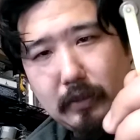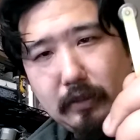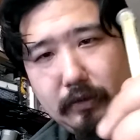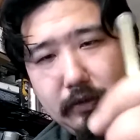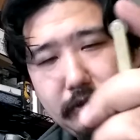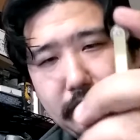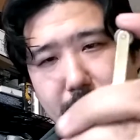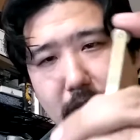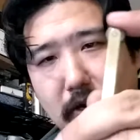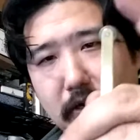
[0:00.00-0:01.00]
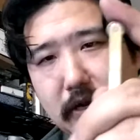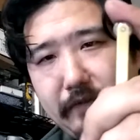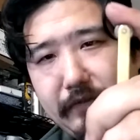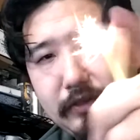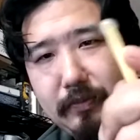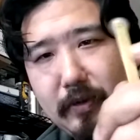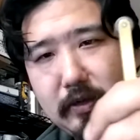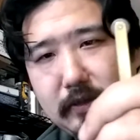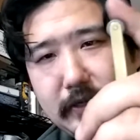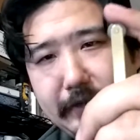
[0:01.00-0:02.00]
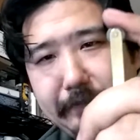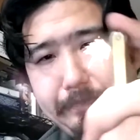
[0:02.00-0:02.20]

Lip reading: There's a spark off the Sparklite.